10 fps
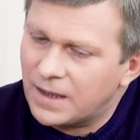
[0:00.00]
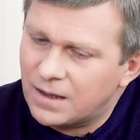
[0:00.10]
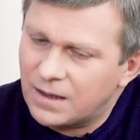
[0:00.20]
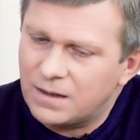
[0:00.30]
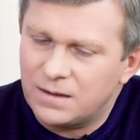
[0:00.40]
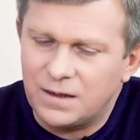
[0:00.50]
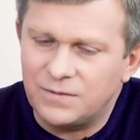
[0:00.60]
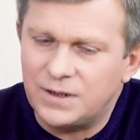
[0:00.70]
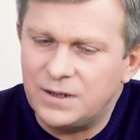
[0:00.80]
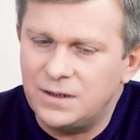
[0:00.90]

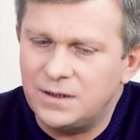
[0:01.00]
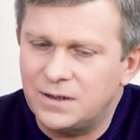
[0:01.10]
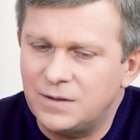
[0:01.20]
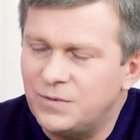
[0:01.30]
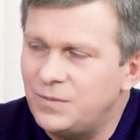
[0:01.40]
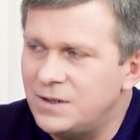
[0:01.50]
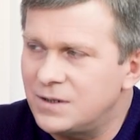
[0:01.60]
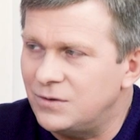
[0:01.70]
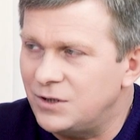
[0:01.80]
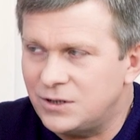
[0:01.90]
Afterwards, they don't spare
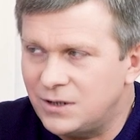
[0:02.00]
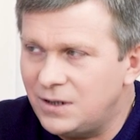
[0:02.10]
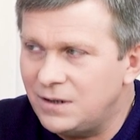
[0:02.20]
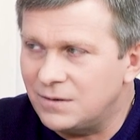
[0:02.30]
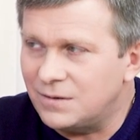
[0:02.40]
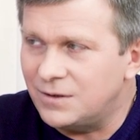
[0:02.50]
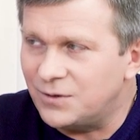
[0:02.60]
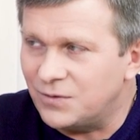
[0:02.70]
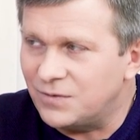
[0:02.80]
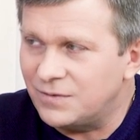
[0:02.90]
firewood to put
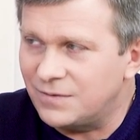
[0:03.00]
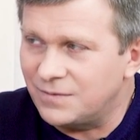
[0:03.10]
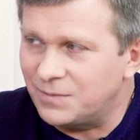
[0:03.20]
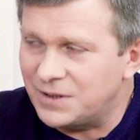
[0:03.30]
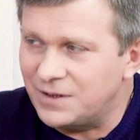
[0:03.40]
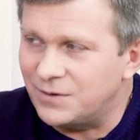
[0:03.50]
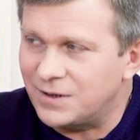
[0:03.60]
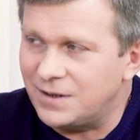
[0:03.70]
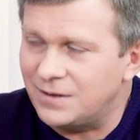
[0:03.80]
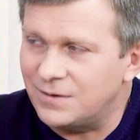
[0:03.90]
under the boiler of a
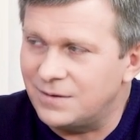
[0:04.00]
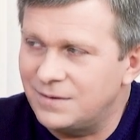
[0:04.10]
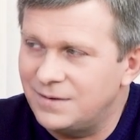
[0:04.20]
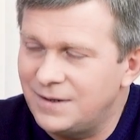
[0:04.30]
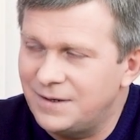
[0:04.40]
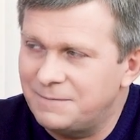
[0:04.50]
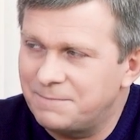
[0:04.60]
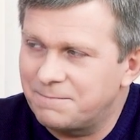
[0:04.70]
high authority demon.